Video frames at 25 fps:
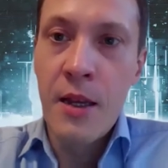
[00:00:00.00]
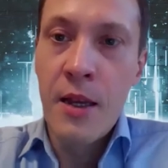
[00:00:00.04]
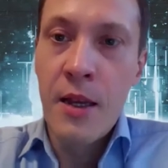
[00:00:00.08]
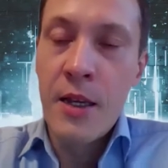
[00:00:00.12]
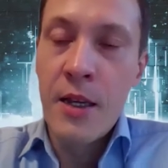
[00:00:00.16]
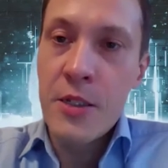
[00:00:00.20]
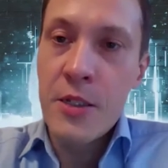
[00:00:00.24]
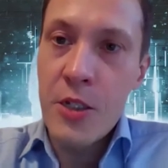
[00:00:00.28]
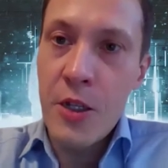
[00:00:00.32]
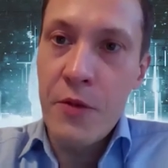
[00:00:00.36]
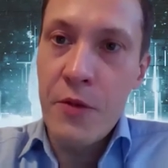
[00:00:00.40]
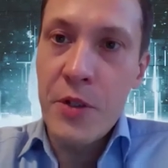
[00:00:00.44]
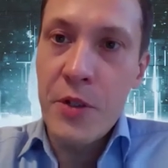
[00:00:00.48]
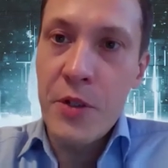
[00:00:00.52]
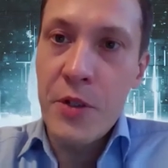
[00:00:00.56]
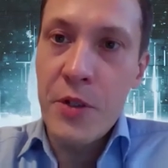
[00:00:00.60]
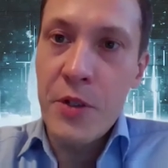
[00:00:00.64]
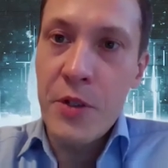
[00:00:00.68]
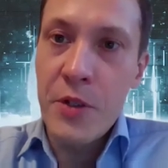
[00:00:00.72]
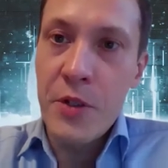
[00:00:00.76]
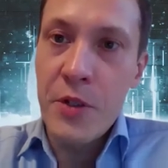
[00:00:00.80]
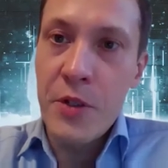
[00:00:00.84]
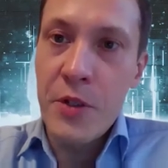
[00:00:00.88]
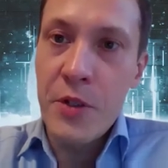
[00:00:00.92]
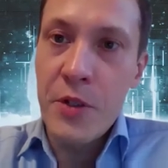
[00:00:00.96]
service
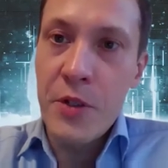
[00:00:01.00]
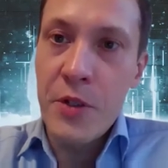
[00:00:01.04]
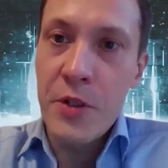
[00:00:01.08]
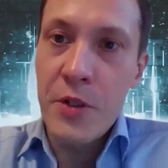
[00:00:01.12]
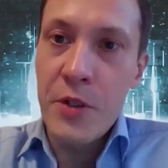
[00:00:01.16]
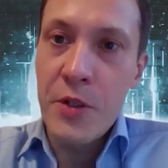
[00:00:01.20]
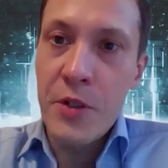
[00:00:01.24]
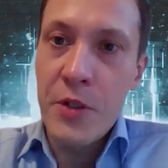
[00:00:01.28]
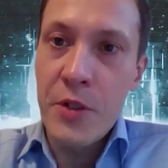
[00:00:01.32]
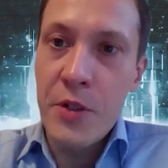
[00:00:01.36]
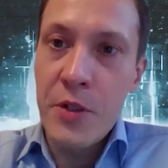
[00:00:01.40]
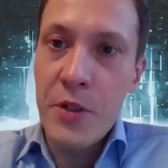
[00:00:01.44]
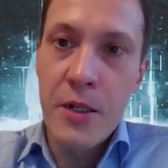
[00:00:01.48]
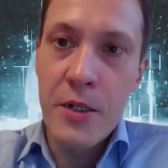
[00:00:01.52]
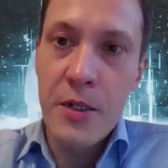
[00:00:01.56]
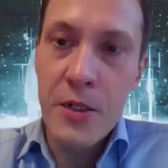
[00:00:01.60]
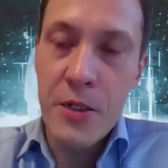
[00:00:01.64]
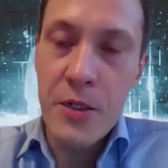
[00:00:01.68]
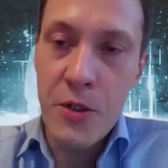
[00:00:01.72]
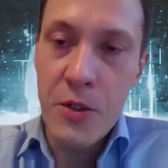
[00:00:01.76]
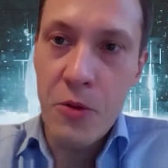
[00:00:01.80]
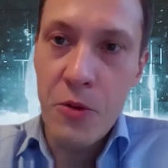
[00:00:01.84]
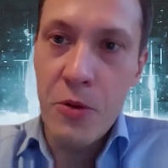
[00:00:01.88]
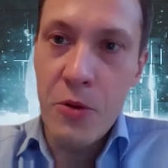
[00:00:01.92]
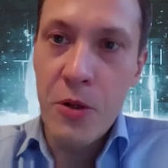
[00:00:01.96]
provider
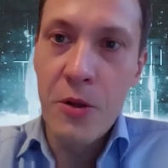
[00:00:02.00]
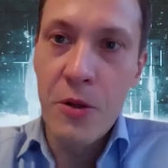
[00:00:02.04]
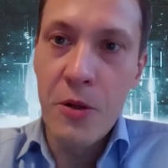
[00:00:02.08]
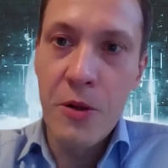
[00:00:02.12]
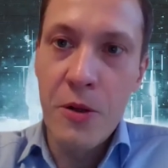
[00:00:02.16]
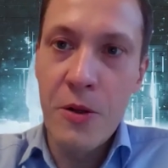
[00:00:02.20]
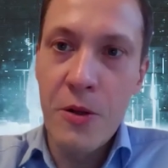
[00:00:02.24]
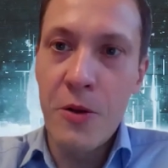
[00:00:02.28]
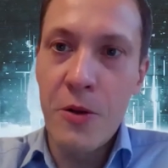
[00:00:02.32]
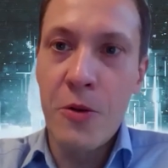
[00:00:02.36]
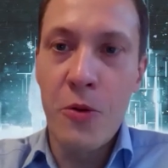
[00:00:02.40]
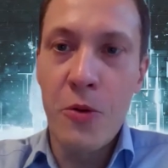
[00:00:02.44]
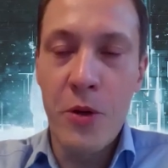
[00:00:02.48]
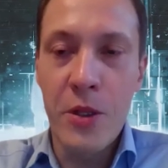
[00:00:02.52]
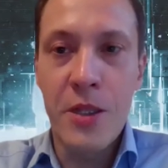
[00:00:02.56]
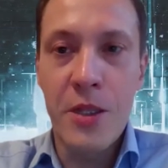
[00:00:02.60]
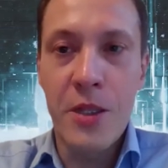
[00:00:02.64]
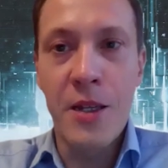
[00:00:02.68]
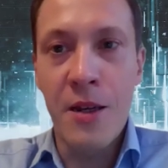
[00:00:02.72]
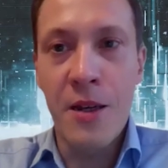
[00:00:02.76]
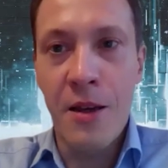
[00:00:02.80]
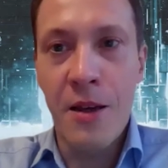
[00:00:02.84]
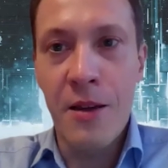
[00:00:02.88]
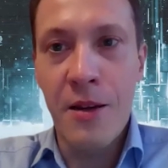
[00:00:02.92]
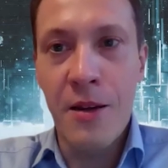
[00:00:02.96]
should do
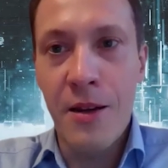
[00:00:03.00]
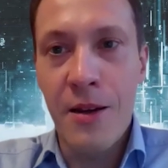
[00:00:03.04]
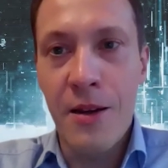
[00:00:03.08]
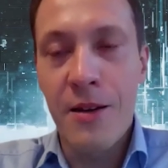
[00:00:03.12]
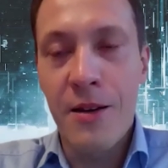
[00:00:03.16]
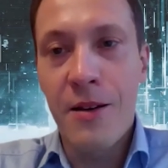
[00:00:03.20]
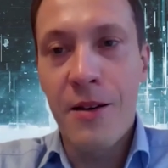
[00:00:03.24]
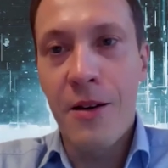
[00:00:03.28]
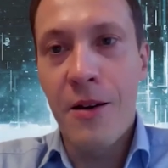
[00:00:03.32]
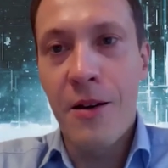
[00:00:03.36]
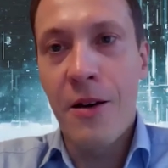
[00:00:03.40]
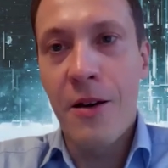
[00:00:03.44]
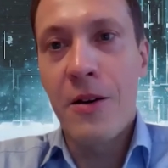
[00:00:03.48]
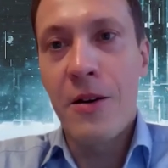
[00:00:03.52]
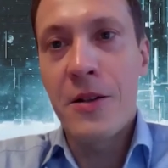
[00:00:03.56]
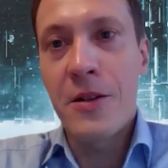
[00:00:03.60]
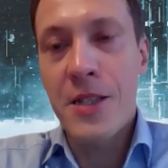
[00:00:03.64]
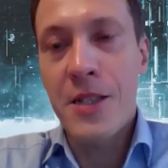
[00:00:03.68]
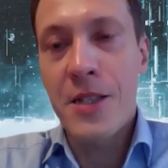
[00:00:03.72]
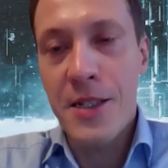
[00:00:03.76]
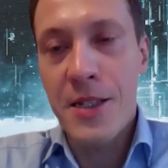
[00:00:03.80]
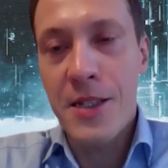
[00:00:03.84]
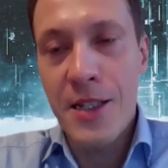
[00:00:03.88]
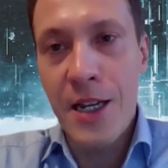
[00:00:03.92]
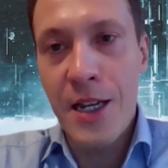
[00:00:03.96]
it in a
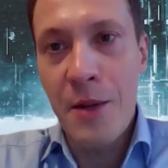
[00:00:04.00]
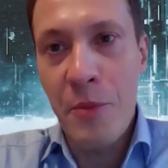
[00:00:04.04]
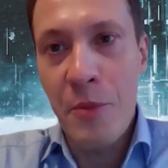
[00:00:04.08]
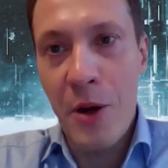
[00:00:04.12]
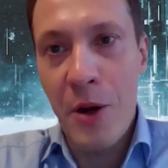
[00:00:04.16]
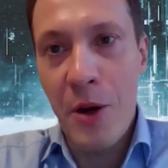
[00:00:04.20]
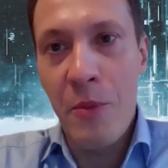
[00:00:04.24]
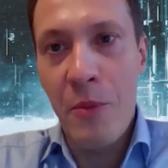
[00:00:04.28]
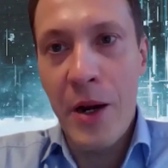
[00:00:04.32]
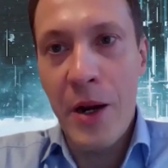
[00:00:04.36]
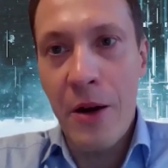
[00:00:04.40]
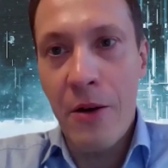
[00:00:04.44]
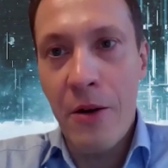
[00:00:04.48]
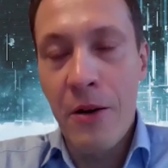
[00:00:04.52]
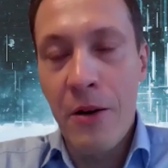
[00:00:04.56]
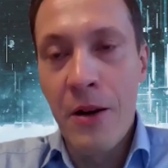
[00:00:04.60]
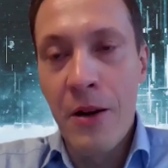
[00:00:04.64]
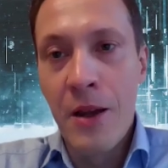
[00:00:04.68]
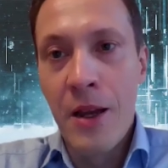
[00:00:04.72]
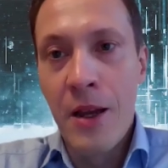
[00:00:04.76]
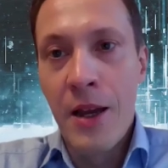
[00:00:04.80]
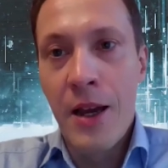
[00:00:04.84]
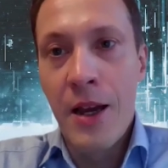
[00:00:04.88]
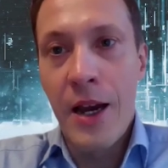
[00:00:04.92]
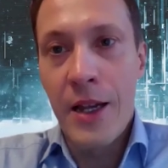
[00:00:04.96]
sustainable manner,
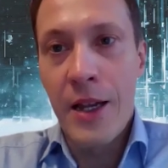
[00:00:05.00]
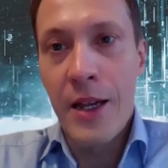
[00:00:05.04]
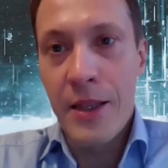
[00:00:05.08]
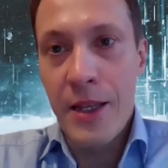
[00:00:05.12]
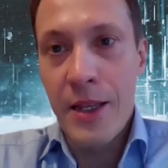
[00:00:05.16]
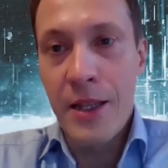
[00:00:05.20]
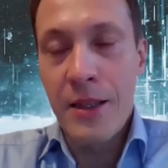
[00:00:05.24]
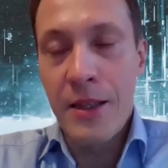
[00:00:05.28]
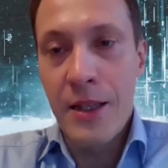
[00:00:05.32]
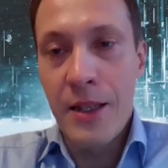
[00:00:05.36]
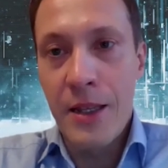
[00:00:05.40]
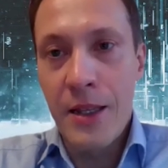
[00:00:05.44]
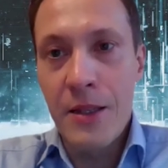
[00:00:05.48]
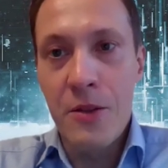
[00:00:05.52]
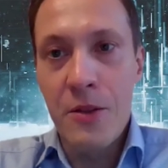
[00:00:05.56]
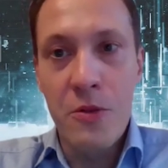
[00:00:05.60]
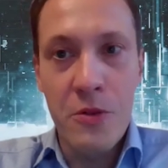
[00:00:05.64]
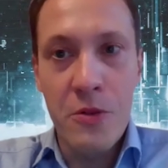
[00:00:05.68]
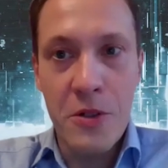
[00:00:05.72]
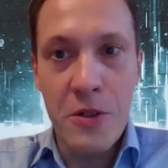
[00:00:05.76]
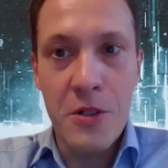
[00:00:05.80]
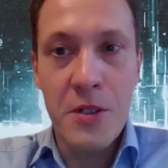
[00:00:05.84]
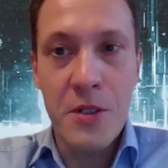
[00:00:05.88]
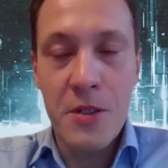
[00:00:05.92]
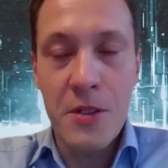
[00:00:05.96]
and then the
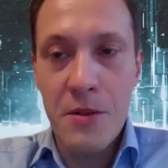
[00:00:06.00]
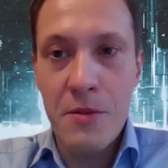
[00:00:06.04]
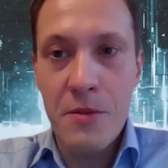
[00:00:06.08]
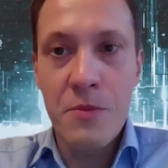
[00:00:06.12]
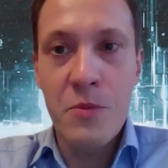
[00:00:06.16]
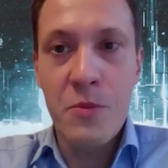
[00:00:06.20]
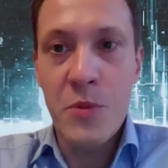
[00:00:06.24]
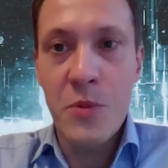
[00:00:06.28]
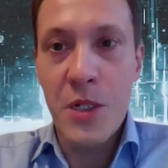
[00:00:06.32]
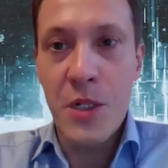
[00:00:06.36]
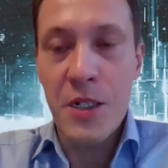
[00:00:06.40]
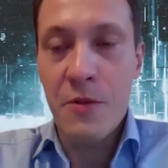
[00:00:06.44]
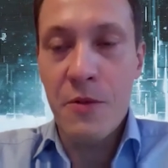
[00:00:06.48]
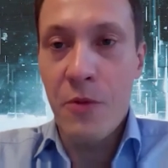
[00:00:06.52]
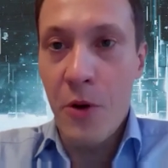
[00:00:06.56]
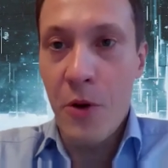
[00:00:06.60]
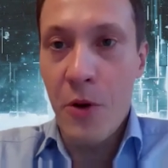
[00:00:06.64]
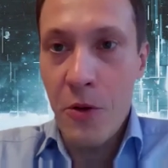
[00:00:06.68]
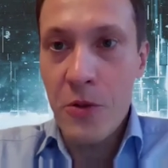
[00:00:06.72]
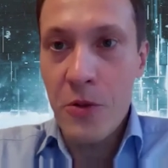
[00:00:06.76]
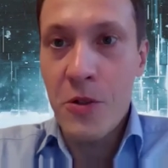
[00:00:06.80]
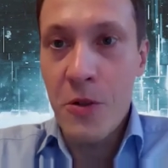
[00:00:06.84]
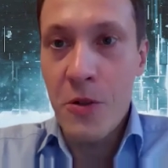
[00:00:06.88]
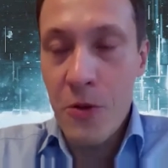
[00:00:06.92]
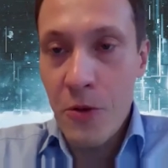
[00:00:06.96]
users just
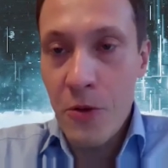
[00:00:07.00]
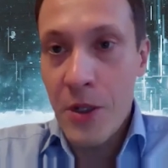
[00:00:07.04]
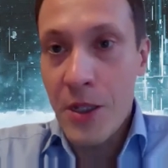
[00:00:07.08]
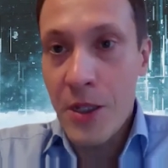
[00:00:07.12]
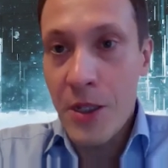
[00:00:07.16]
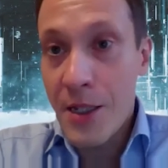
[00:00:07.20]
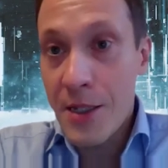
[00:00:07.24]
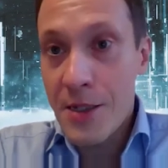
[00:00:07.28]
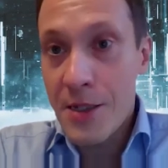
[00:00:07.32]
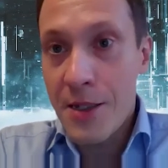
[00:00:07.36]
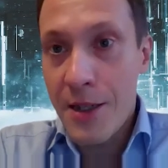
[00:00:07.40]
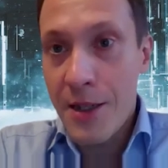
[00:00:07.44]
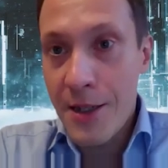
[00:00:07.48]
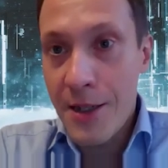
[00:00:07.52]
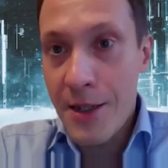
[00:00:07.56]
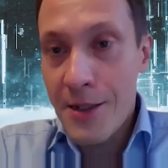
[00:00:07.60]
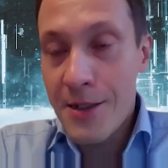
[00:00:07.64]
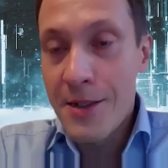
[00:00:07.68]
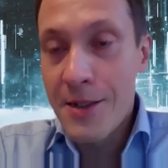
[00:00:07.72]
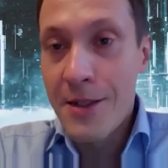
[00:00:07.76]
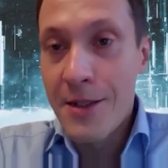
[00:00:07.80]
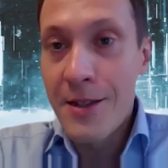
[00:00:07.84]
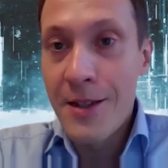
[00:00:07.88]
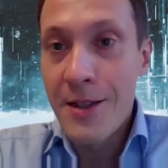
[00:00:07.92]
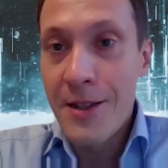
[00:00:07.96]
focus on doing their
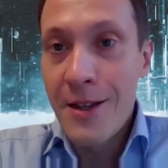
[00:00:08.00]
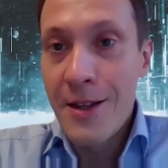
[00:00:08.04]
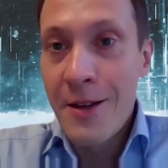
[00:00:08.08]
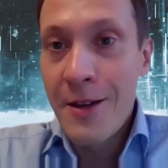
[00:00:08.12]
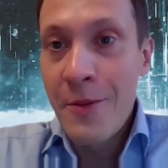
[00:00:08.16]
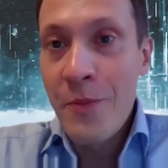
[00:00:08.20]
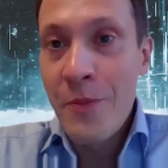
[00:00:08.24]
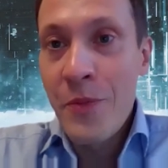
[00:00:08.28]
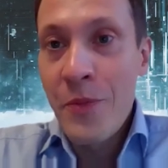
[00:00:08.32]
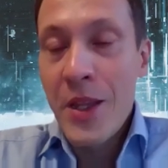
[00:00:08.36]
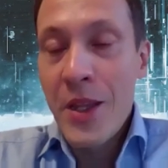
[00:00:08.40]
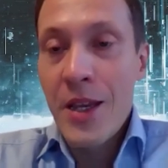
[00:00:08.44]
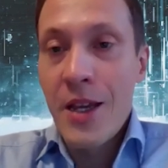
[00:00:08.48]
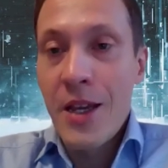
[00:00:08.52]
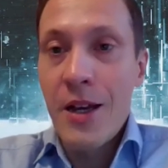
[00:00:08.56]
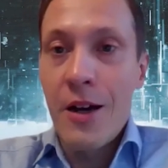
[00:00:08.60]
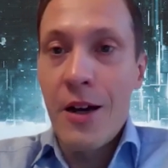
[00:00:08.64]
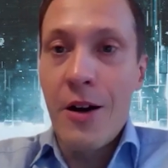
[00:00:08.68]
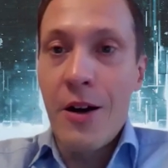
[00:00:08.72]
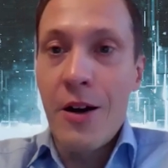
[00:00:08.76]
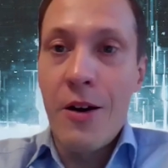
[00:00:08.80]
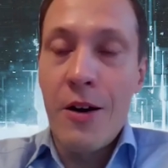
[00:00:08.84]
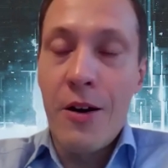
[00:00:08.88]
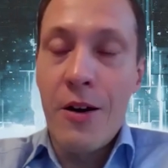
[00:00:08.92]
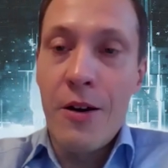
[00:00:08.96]
science.
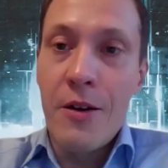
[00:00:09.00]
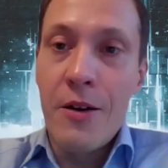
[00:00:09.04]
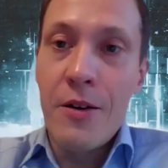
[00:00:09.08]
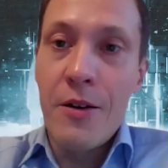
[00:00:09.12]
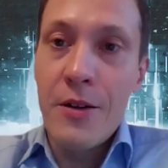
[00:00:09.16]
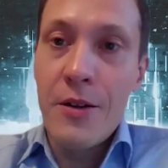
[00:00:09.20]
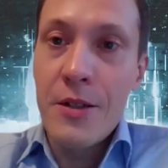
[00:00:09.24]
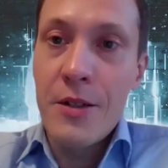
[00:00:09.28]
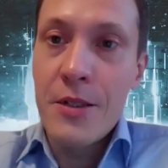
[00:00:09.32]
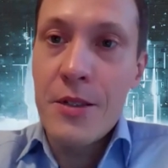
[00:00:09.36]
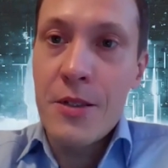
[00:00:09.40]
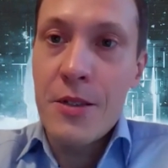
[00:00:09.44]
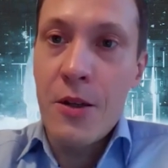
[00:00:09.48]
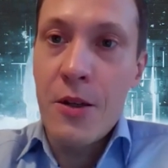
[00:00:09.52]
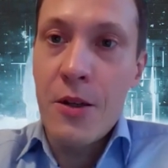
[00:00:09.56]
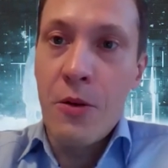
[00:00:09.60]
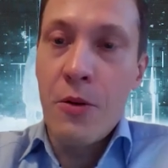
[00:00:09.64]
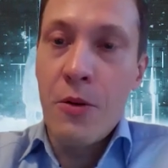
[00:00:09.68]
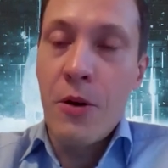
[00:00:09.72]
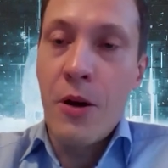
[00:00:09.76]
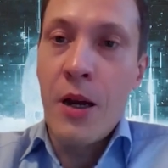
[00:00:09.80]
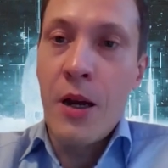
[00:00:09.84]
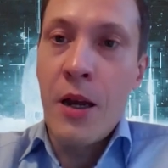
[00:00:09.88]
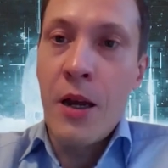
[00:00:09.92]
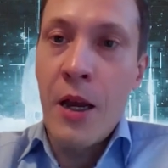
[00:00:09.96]
Nice.
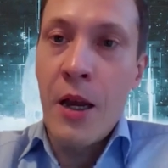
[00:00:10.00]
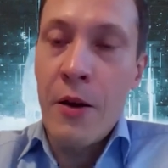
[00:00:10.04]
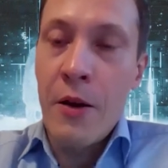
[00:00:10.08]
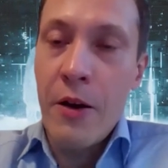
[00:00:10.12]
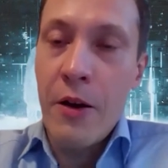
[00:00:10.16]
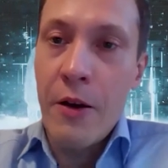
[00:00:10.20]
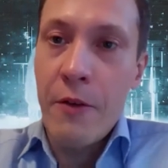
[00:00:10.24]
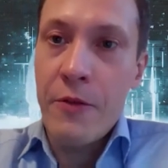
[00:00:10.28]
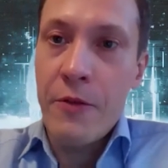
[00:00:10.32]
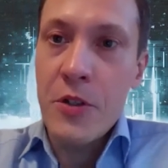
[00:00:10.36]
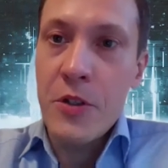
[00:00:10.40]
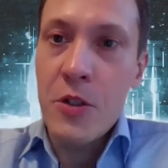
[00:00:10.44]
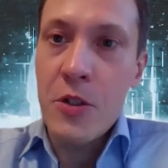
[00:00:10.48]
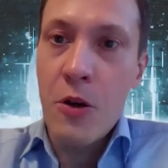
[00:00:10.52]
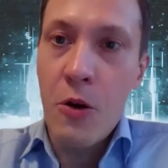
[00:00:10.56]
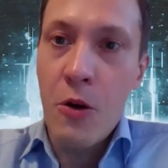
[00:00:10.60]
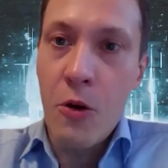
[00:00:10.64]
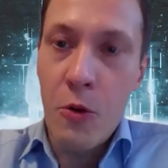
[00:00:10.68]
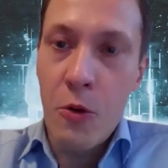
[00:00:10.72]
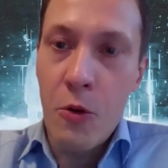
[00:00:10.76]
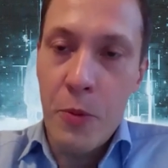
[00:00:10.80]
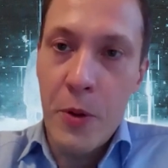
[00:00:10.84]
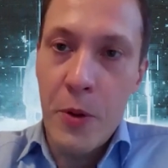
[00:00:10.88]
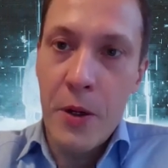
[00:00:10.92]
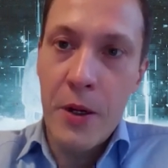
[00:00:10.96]
So I of course
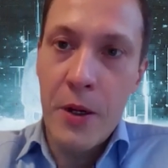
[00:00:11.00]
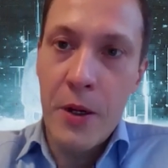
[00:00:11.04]
hope